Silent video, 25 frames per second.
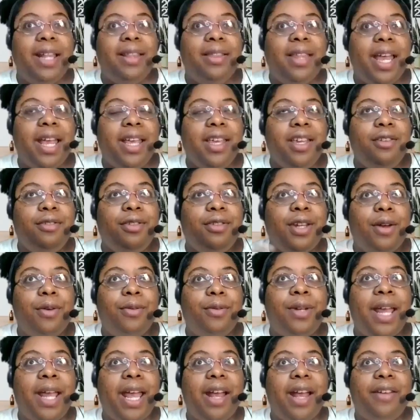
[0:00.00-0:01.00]
And that you
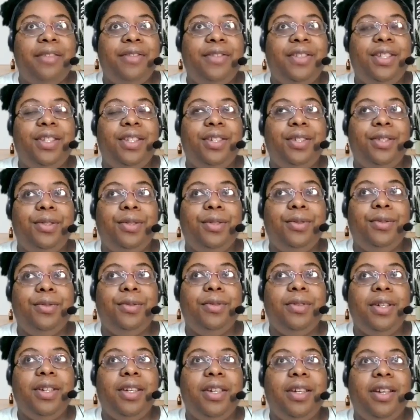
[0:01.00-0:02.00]
don't have
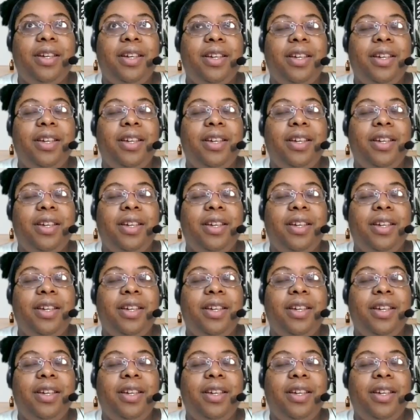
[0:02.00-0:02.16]
to,